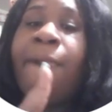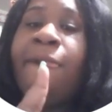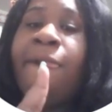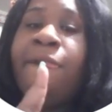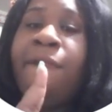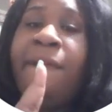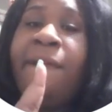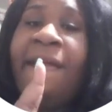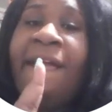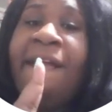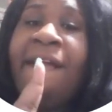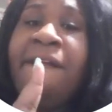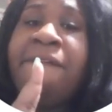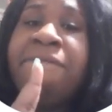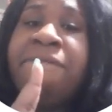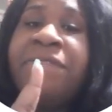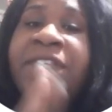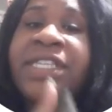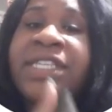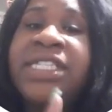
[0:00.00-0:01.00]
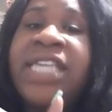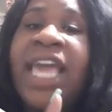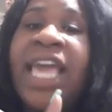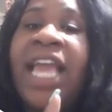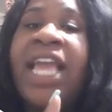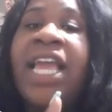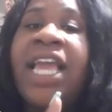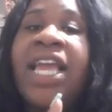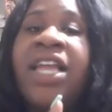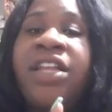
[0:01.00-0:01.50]
You have the
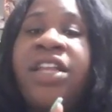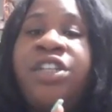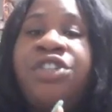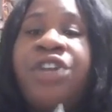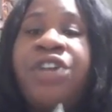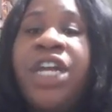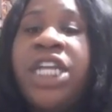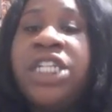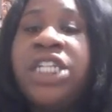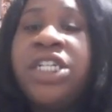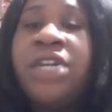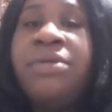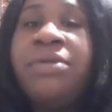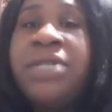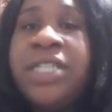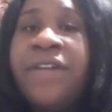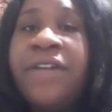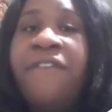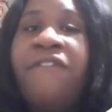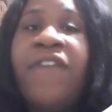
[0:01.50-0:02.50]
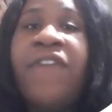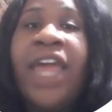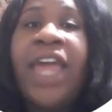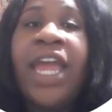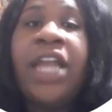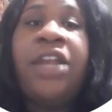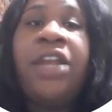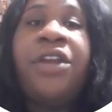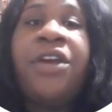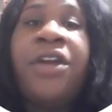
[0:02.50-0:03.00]
second transcription
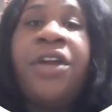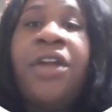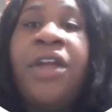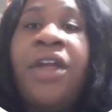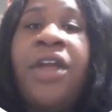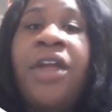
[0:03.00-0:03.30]
factor,